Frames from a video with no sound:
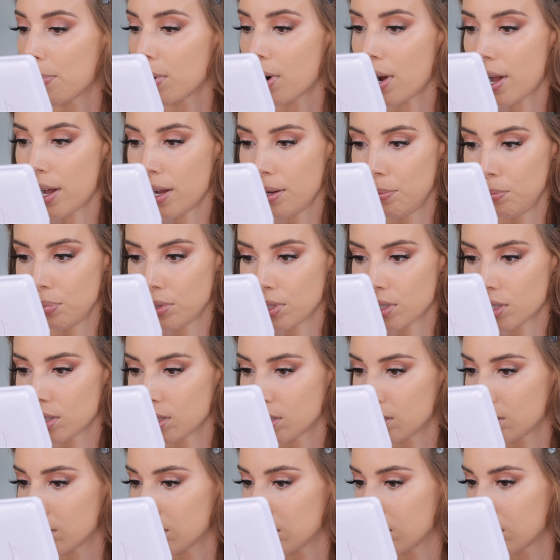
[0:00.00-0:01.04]
perhaps,
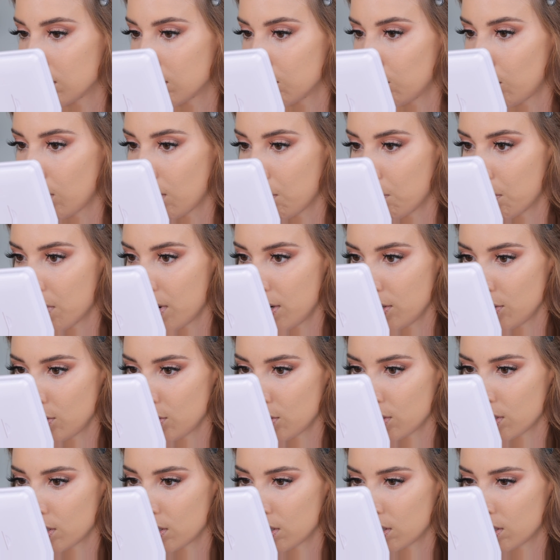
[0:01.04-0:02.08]
with a
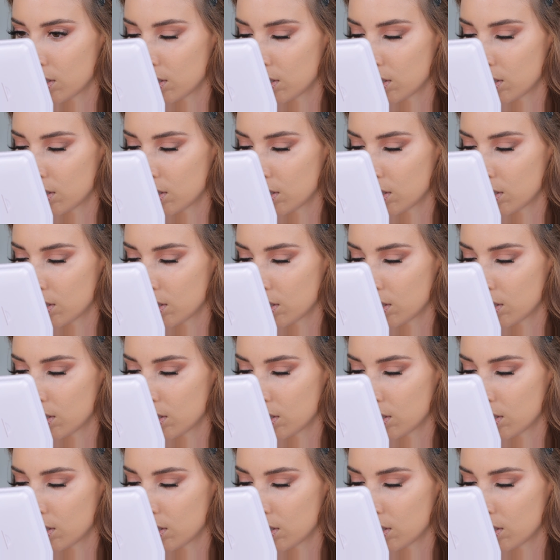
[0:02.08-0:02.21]
brush.